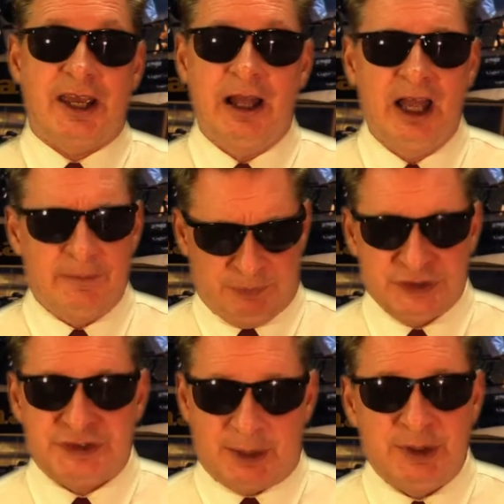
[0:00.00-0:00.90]
say
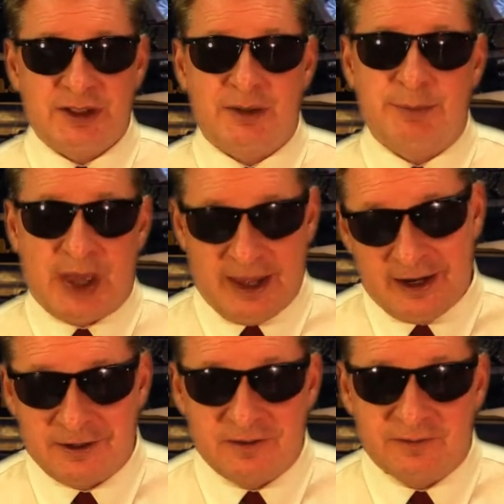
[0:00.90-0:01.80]

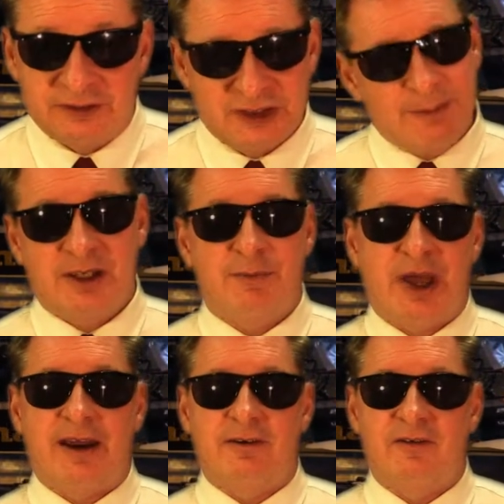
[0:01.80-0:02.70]
semi-competitive.
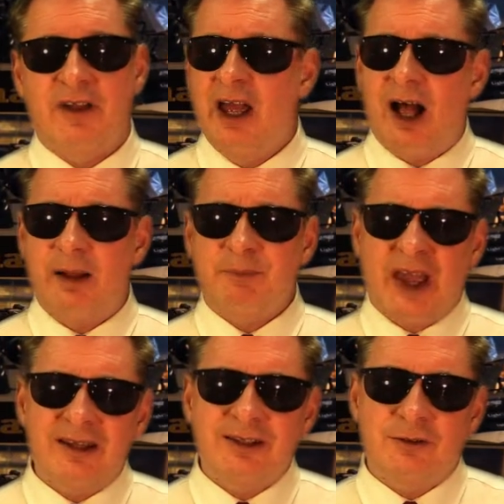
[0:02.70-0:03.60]
Semi-competitive.
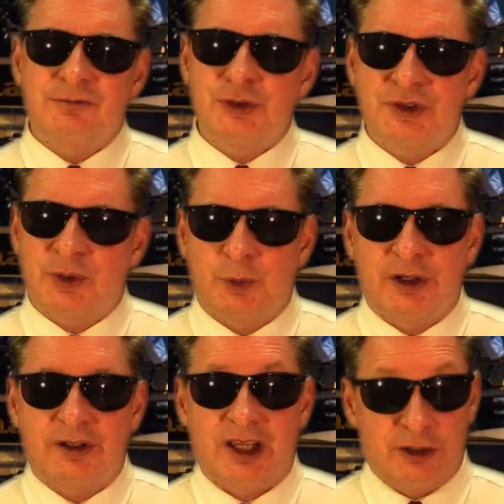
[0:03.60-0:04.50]
I like to use the
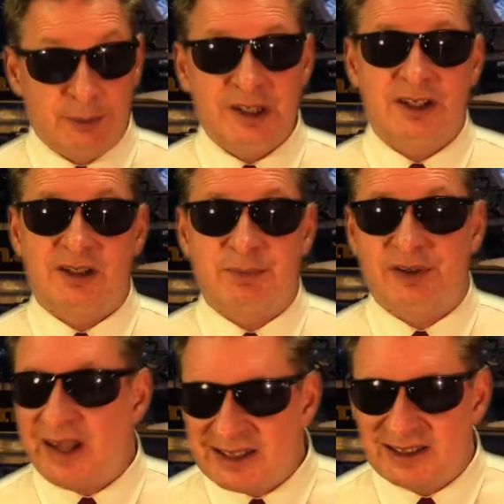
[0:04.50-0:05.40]
word intermediate
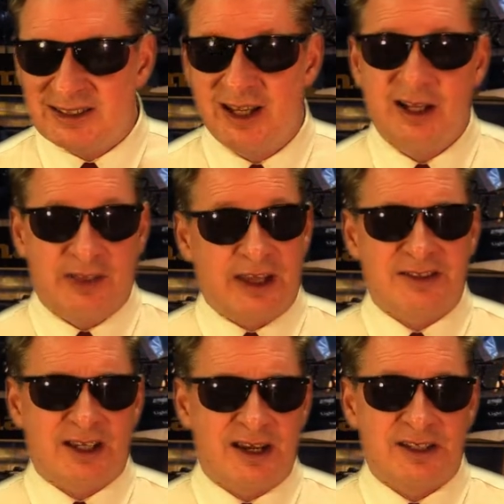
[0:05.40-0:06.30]
plus.
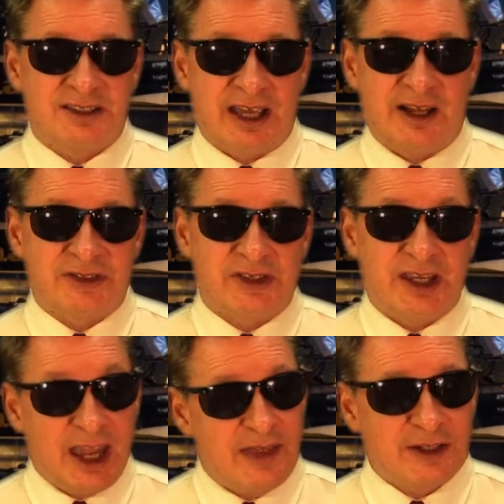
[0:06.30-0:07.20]
That kind of sounds
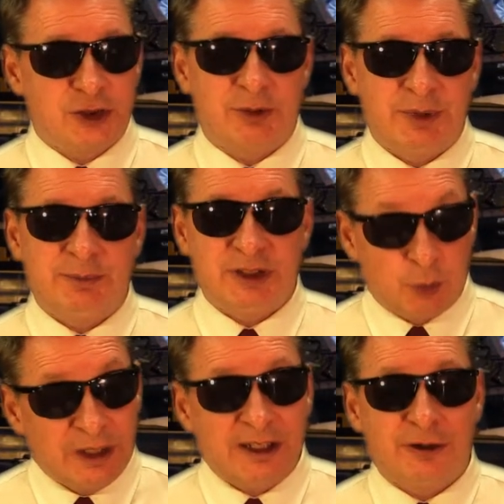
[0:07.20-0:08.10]
like, hey, that should be
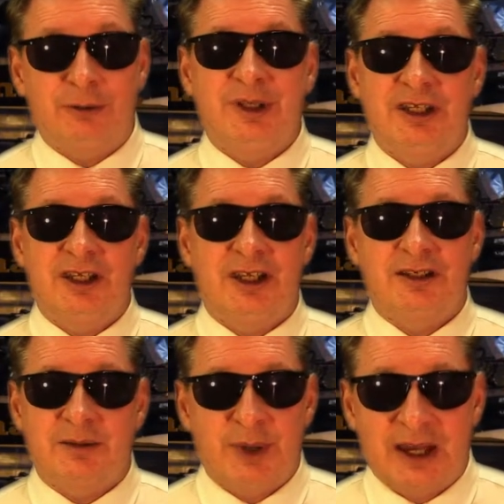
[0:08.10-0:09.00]
between intermediate
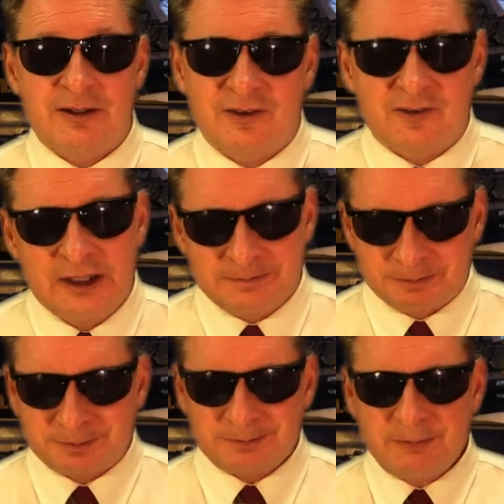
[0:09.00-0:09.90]
and competitive.
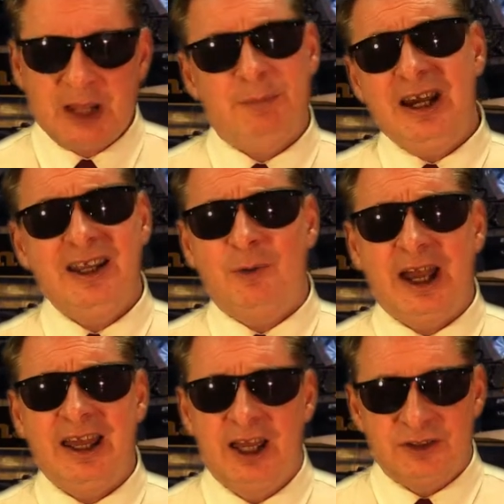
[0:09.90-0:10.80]
But
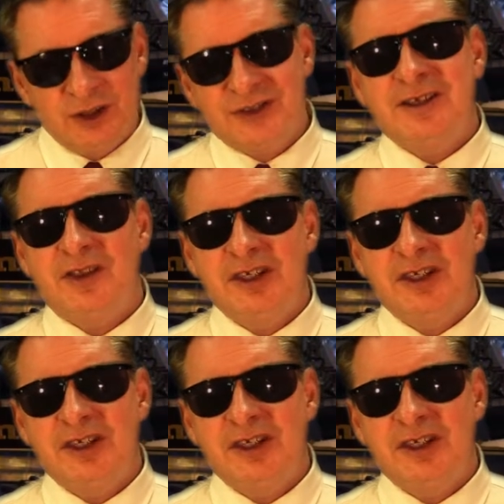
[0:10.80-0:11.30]
anyway, using